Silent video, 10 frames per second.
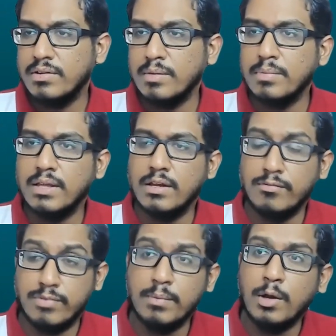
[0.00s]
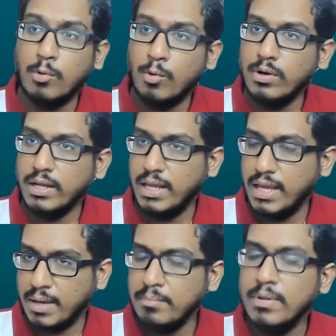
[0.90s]
something in from your own
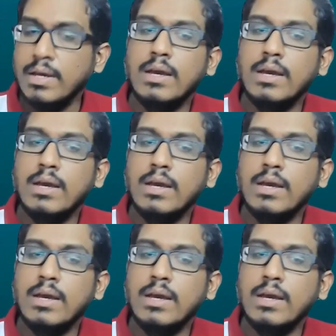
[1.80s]
game,